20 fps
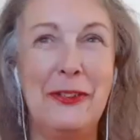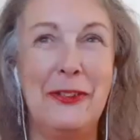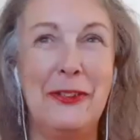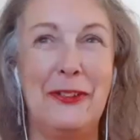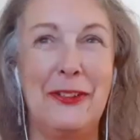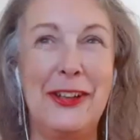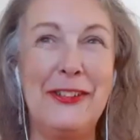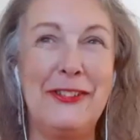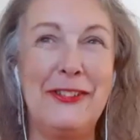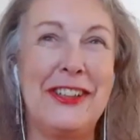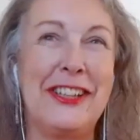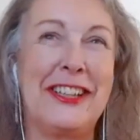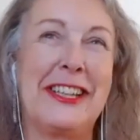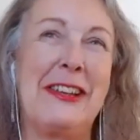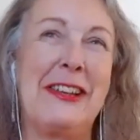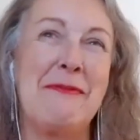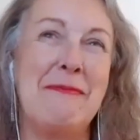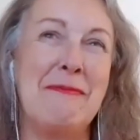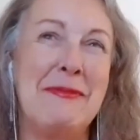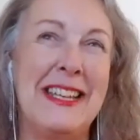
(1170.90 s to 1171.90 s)
Oh, you've
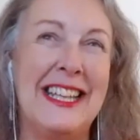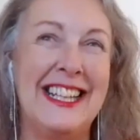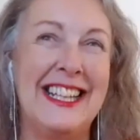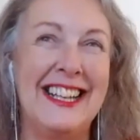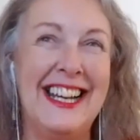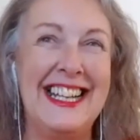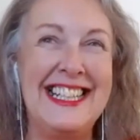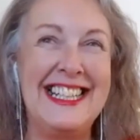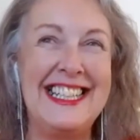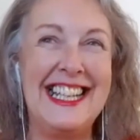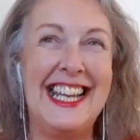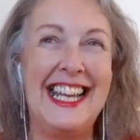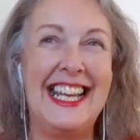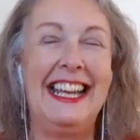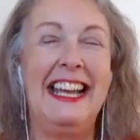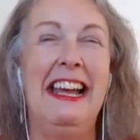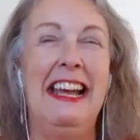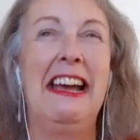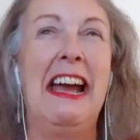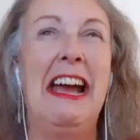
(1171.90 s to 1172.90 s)
just given me an
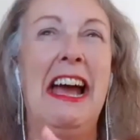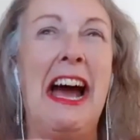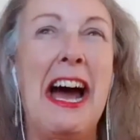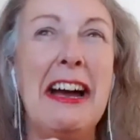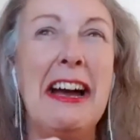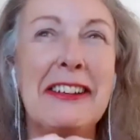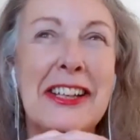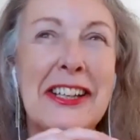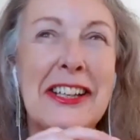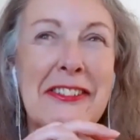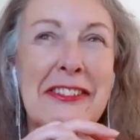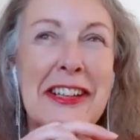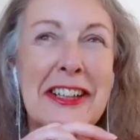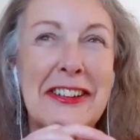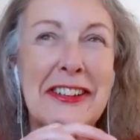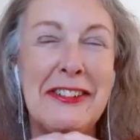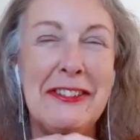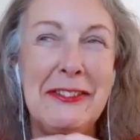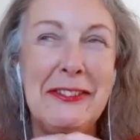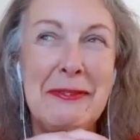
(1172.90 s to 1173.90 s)
idea. I'm going to
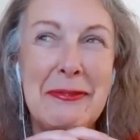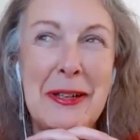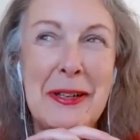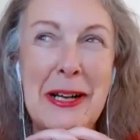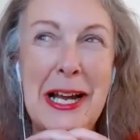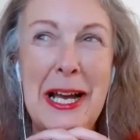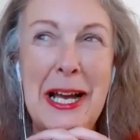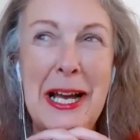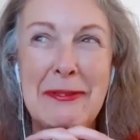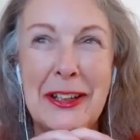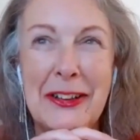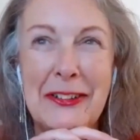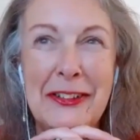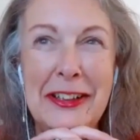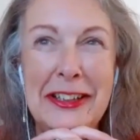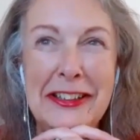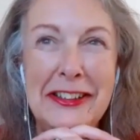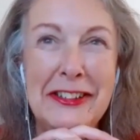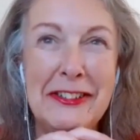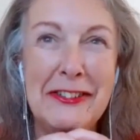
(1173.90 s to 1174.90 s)
ask you perhaps a
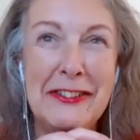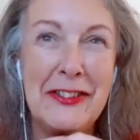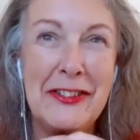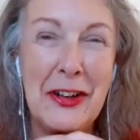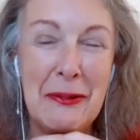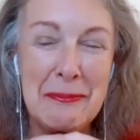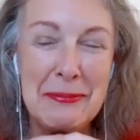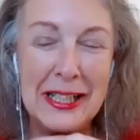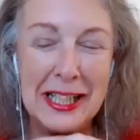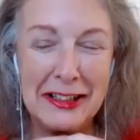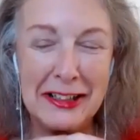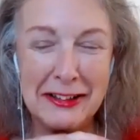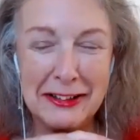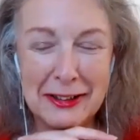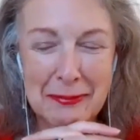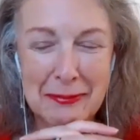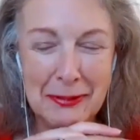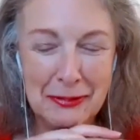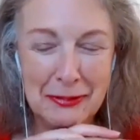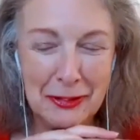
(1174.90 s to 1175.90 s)
question not been
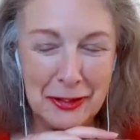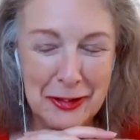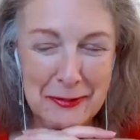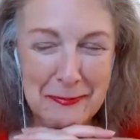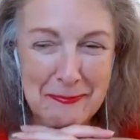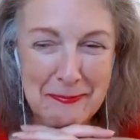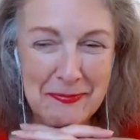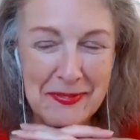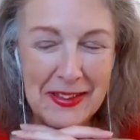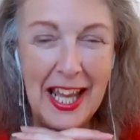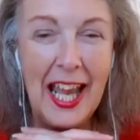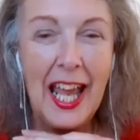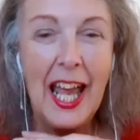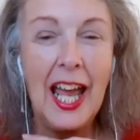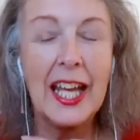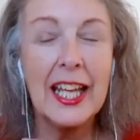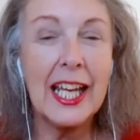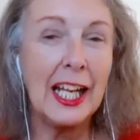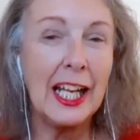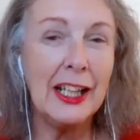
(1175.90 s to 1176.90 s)
asked before.
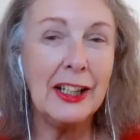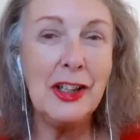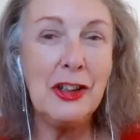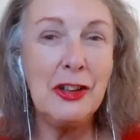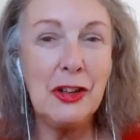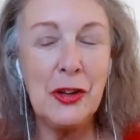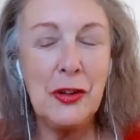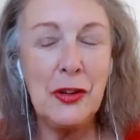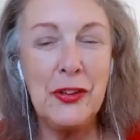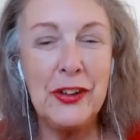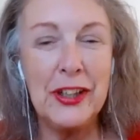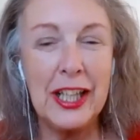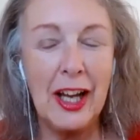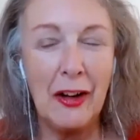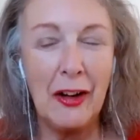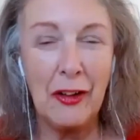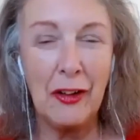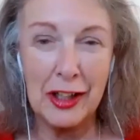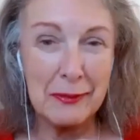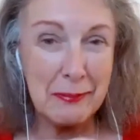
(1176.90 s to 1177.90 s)
Can you use
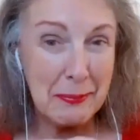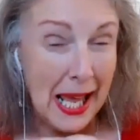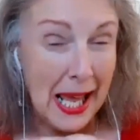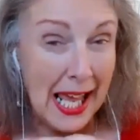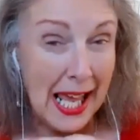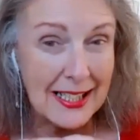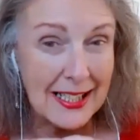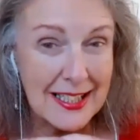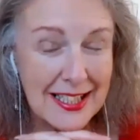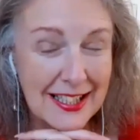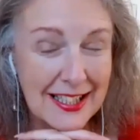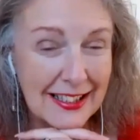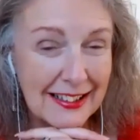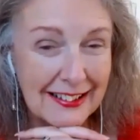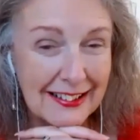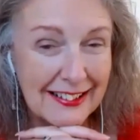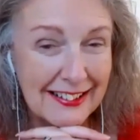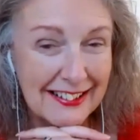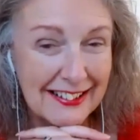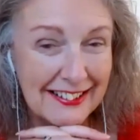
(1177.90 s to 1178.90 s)
it on a pet?